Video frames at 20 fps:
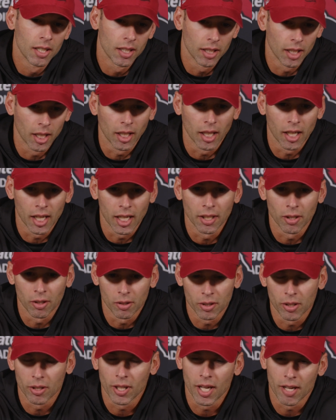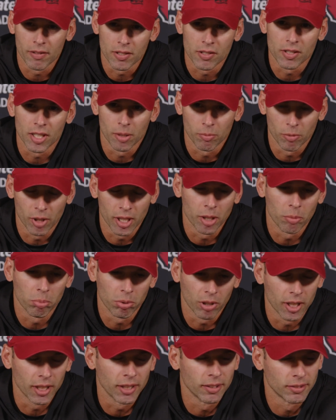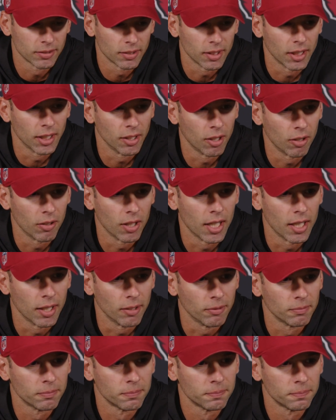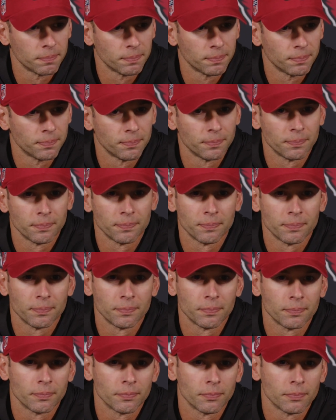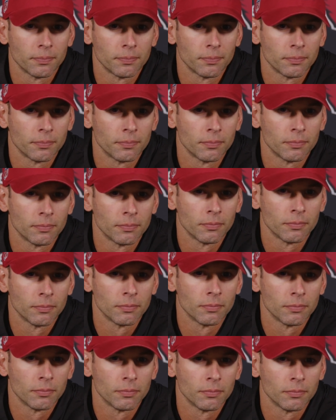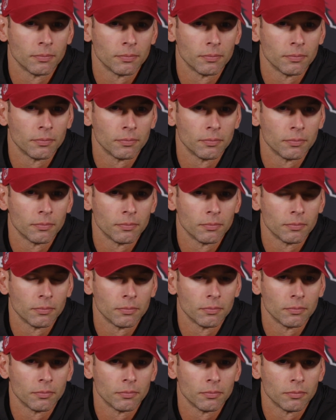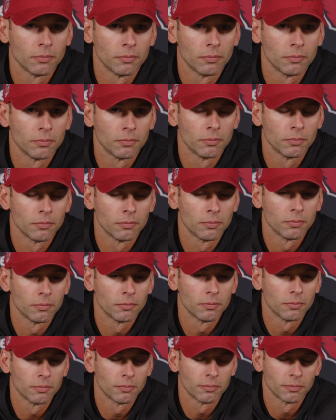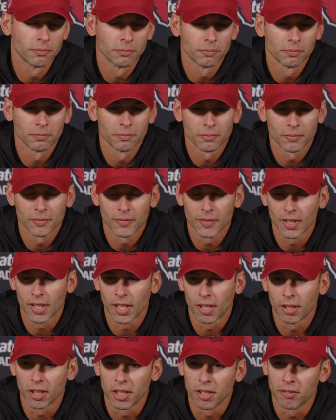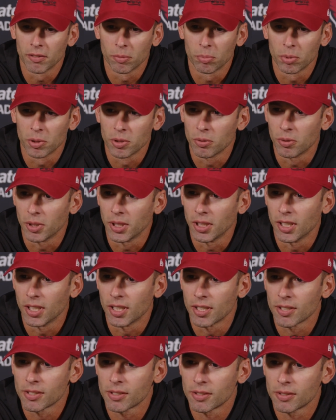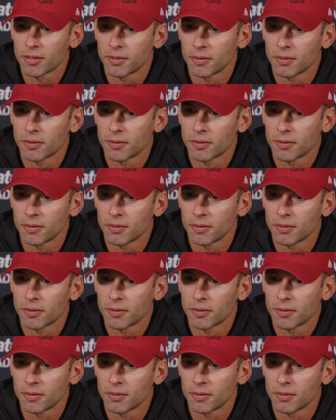I, I know he'll have his team ready to play. I know that. How does that work in the lead up to a game? Are you guys texting at all? Or are you guys no contact? I'll leave it between us